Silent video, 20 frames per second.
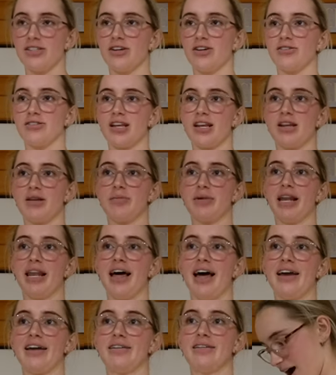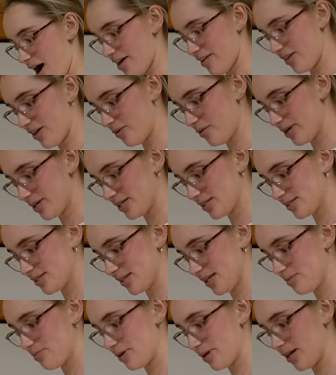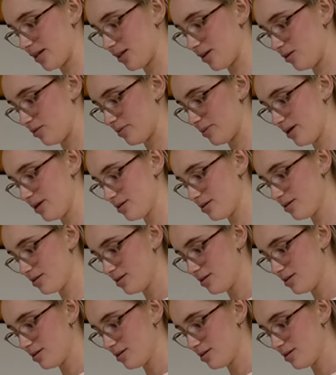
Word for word: though, it's getting a bit late. I think we just sleep in a little bit